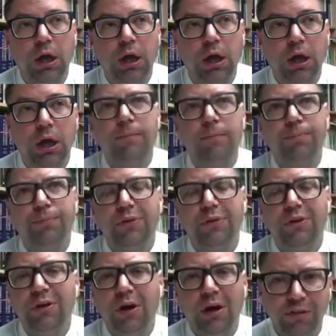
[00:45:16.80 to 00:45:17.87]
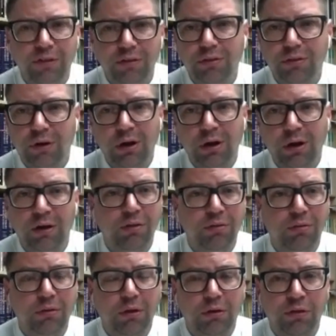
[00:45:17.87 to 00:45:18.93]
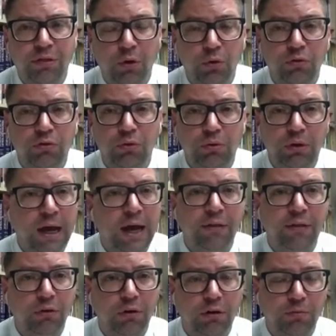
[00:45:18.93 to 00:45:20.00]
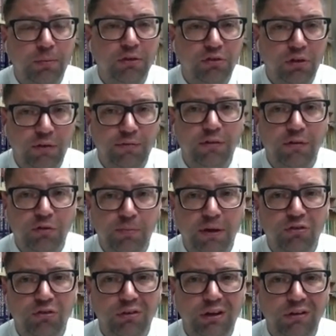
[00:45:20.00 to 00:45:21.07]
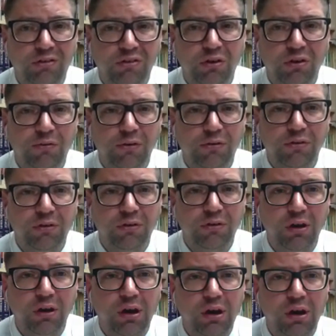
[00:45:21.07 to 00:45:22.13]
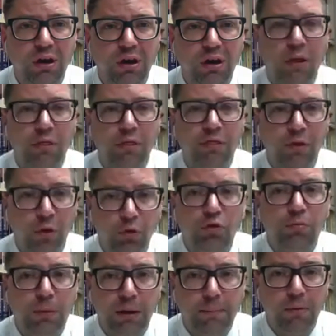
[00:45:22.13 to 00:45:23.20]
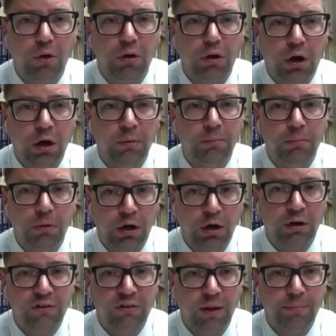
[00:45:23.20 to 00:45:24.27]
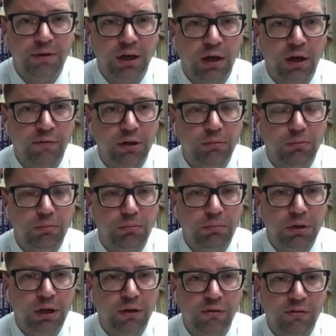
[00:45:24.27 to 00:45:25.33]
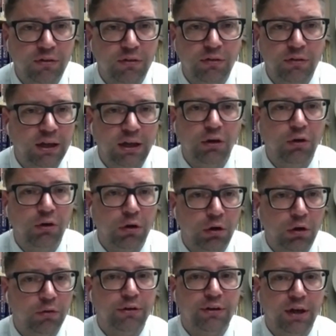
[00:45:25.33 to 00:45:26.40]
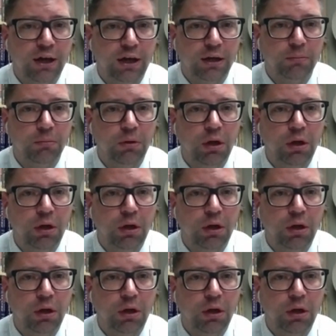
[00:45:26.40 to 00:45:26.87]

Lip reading: And I think that a lot of those who gather, especially if it's a special needs service, those people are accepting of it because they hear it all the time